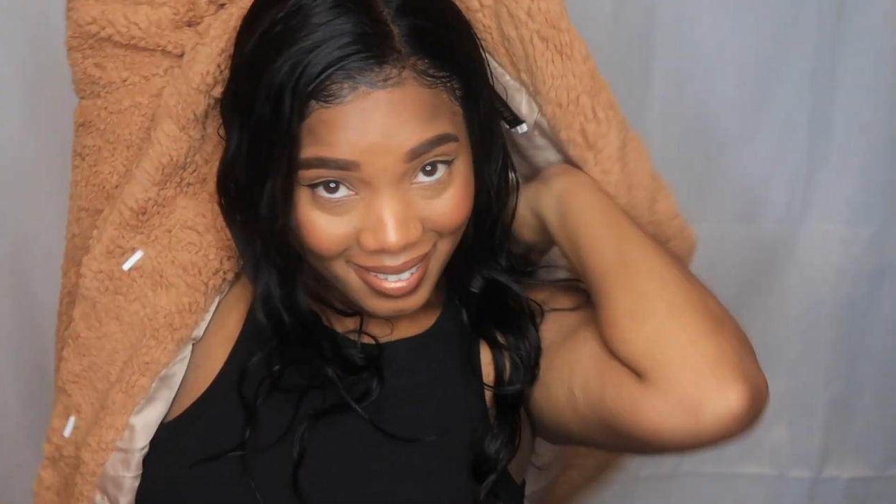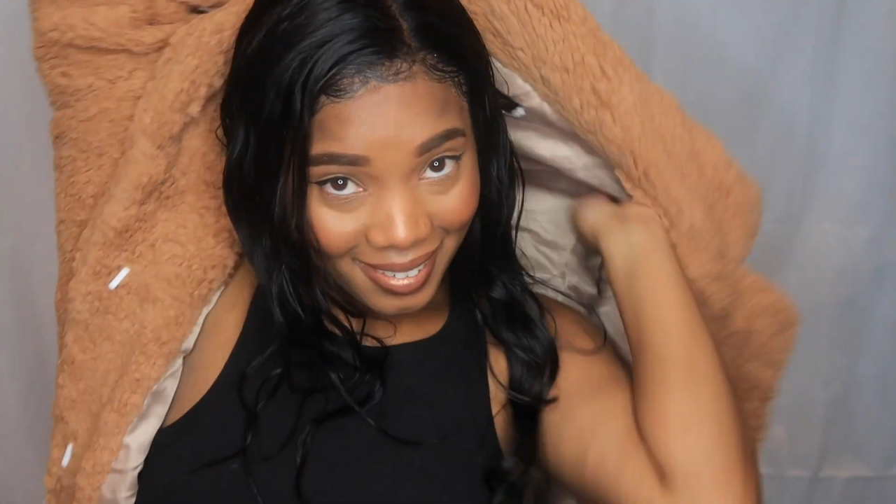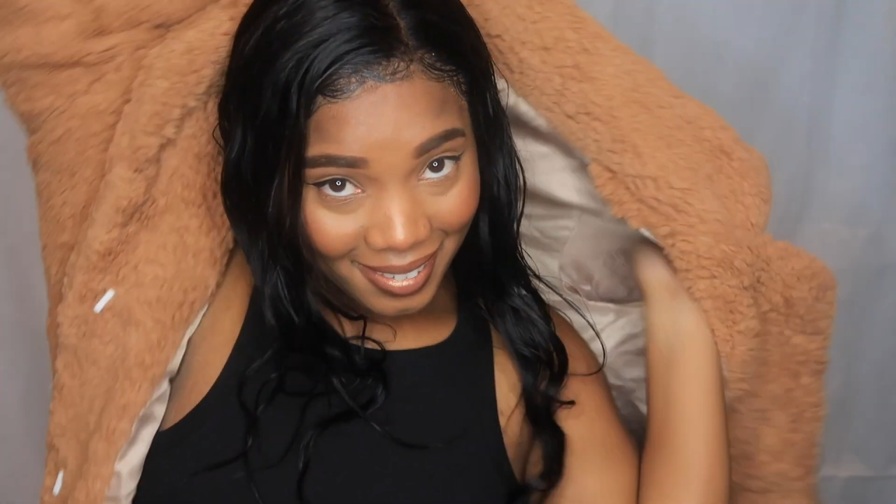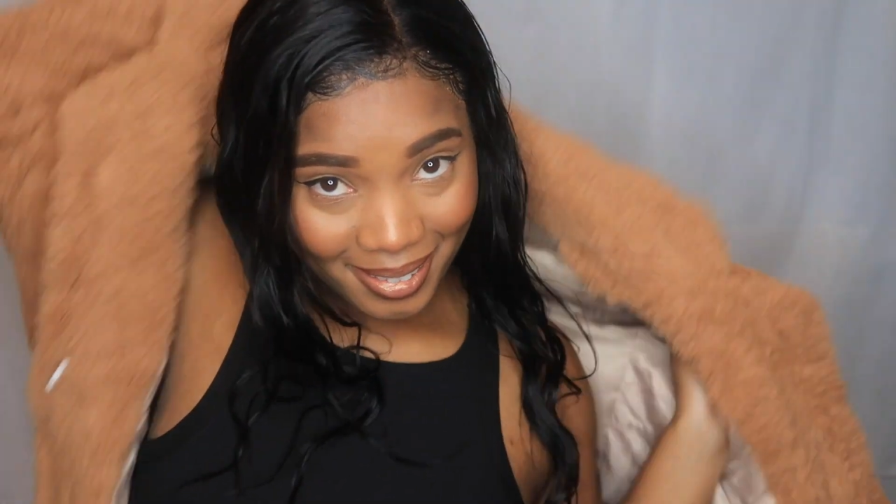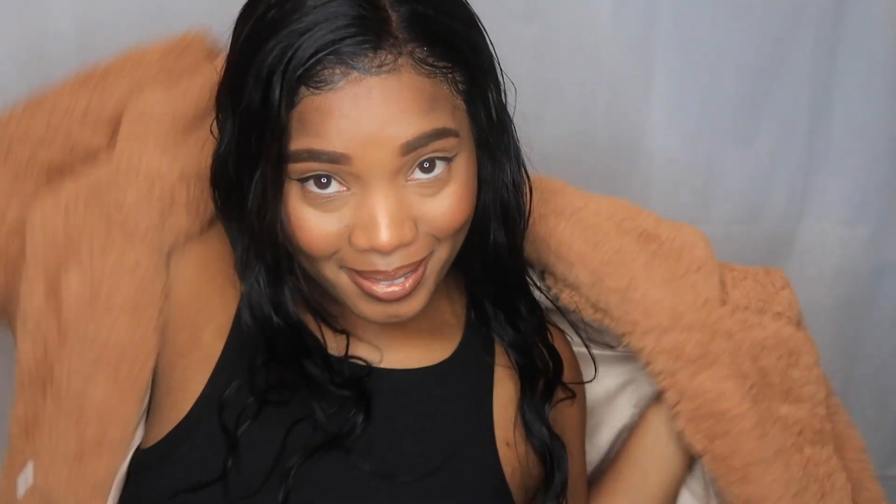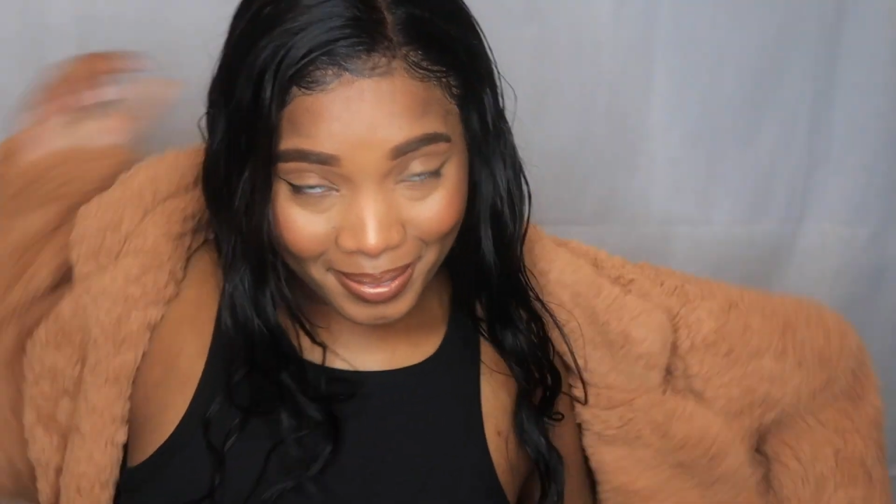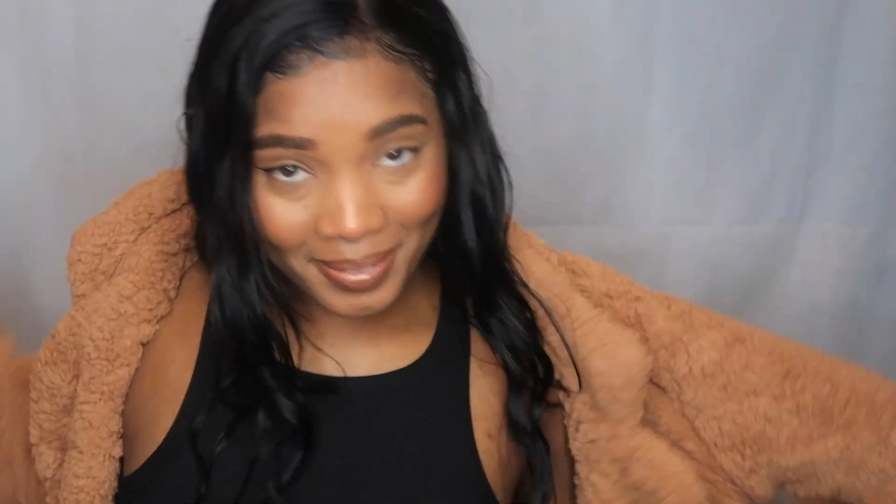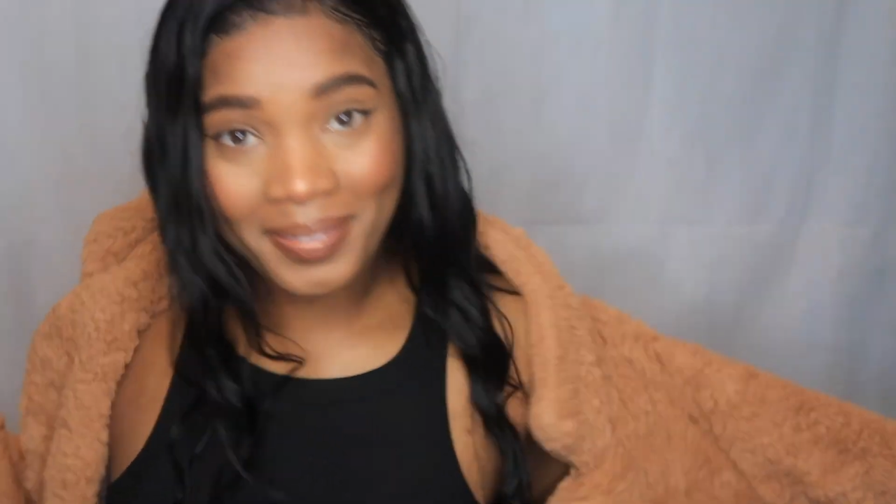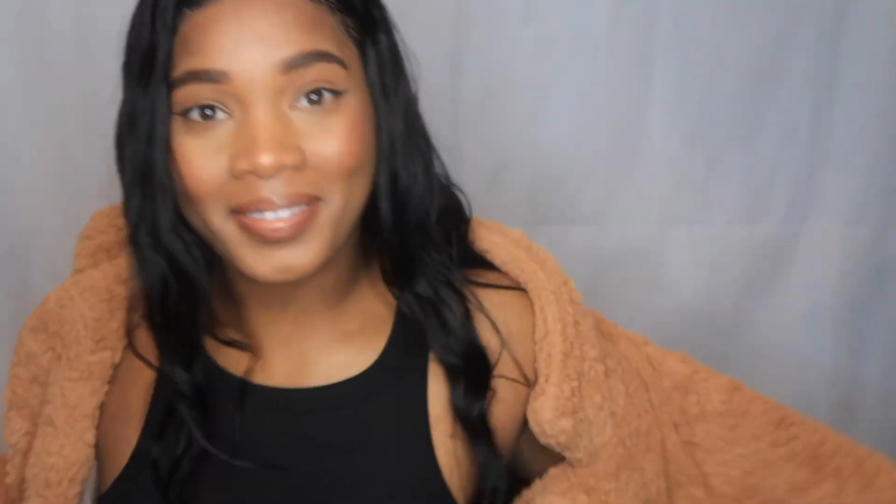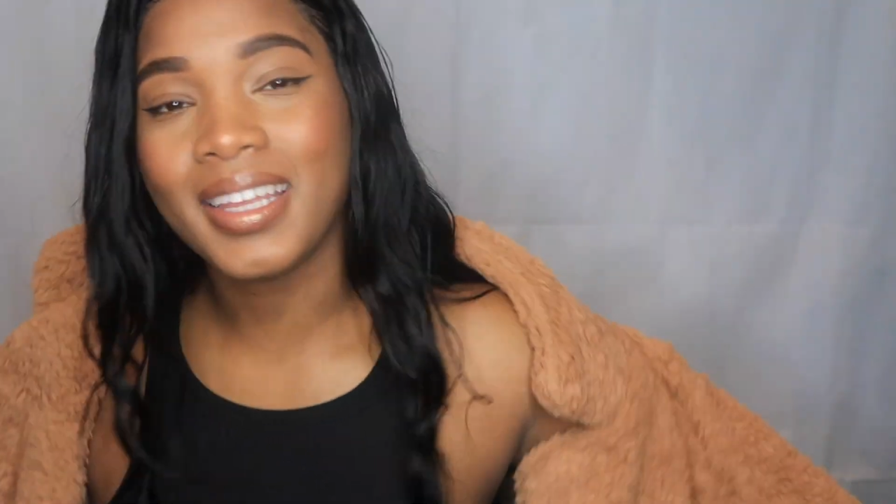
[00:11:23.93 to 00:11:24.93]

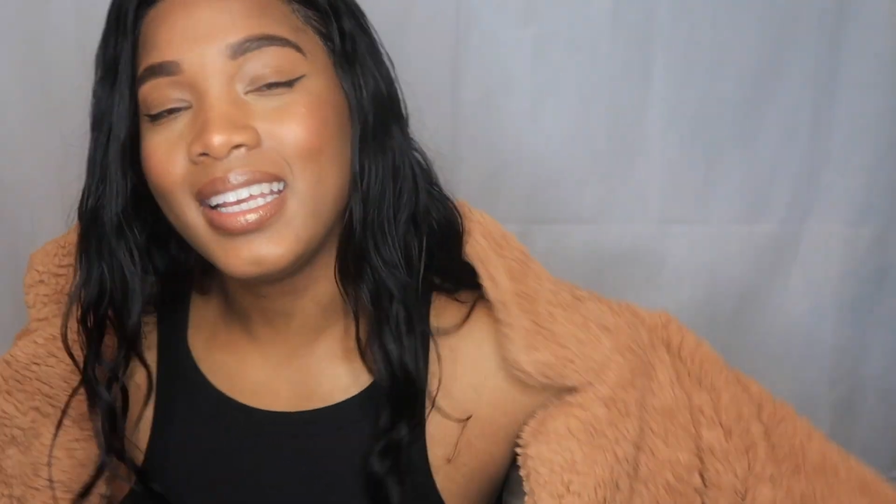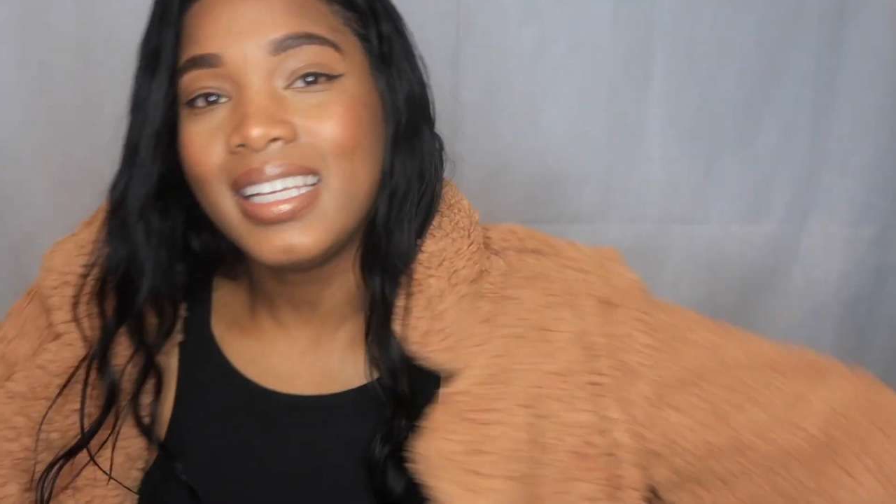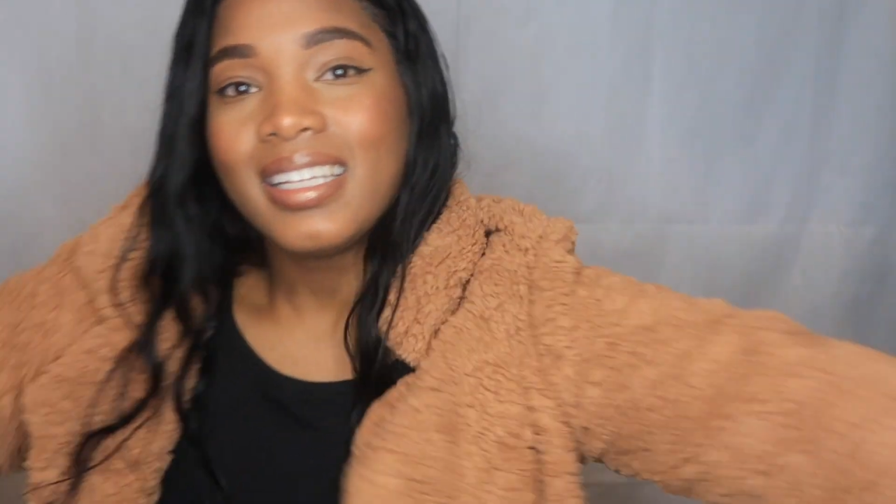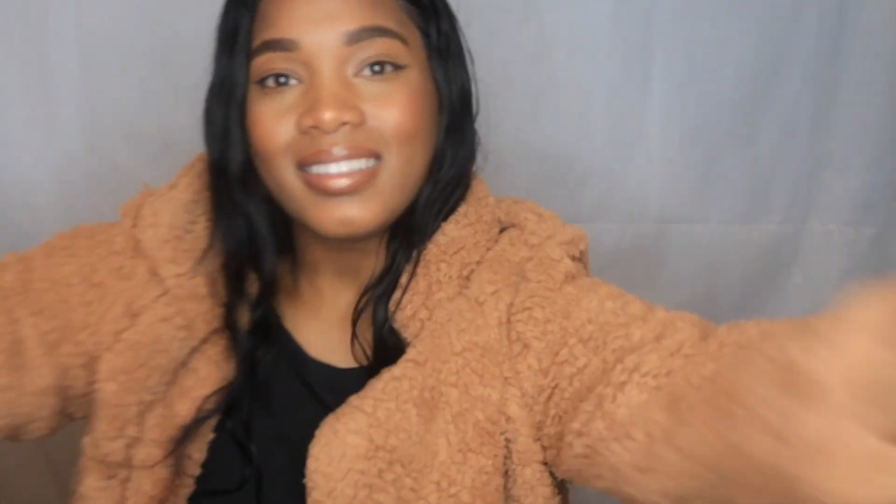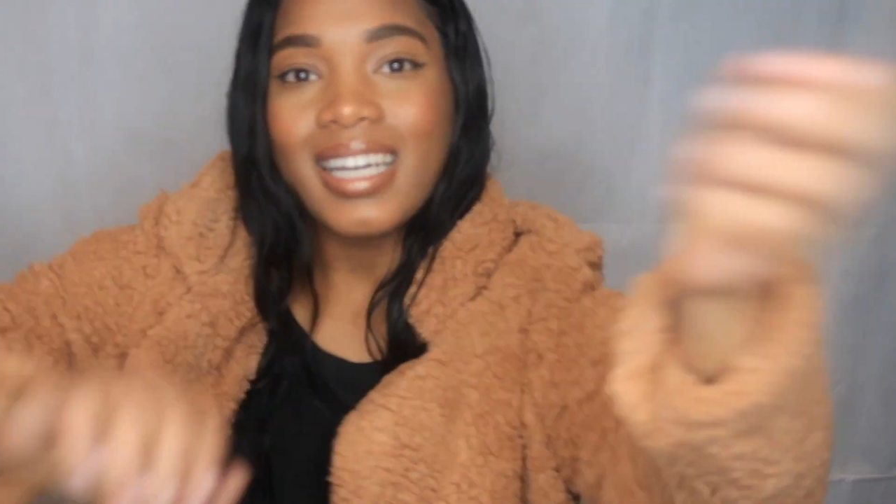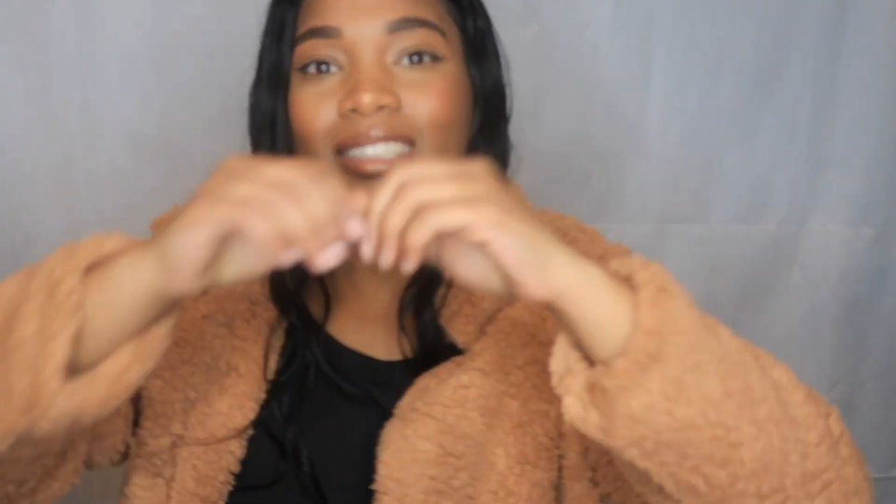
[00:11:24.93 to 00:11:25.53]
Now